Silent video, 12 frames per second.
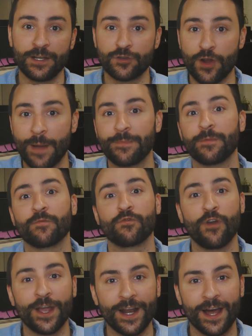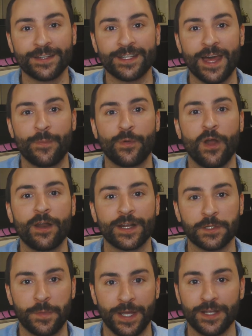drop them right onto that
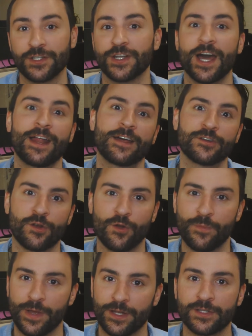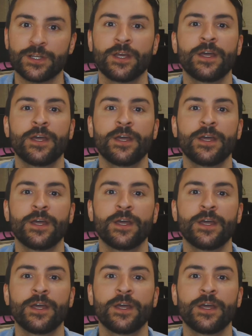product page, not on your homepage.